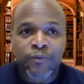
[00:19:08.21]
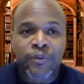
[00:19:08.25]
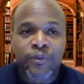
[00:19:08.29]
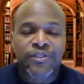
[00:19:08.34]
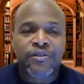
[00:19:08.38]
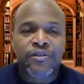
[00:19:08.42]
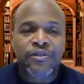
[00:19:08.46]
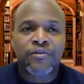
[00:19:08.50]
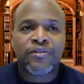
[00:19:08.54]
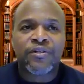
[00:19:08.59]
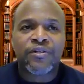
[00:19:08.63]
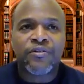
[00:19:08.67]
We're
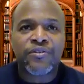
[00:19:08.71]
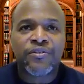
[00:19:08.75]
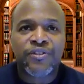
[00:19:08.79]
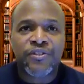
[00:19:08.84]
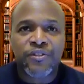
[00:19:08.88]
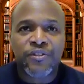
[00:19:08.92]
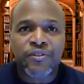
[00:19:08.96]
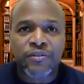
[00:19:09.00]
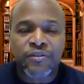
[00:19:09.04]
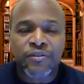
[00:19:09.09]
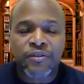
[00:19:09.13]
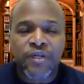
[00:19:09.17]
so
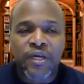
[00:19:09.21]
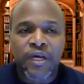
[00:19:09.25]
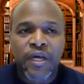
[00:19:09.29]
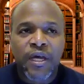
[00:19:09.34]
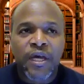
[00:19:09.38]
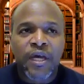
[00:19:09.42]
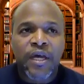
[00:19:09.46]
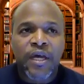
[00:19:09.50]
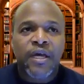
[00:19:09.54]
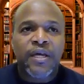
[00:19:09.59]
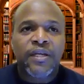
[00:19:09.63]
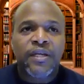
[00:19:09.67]
used to
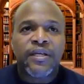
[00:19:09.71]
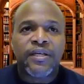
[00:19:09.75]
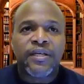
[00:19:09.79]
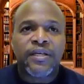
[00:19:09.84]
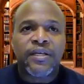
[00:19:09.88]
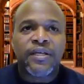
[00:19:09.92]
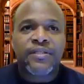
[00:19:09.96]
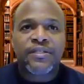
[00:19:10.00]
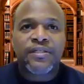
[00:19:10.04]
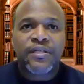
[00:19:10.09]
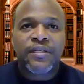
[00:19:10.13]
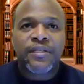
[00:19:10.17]

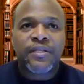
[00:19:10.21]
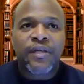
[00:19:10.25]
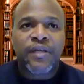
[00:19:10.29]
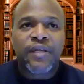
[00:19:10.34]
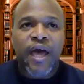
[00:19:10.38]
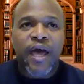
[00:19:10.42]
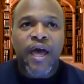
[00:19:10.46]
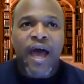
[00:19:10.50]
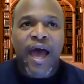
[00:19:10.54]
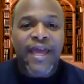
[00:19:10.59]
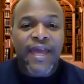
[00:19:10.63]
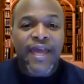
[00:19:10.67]
this
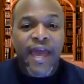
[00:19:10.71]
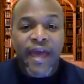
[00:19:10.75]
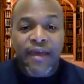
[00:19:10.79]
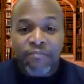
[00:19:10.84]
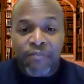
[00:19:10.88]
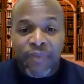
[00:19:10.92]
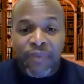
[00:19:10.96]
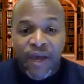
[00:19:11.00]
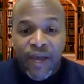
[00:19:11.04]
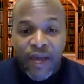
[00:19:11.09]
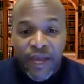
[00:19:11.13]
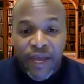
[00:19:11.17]
"I
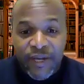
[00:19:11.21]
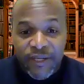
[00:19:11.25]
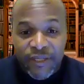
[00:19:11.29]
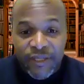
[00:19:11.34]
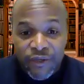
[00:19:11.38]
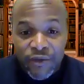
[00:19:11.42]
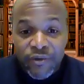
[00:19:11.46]
got mine,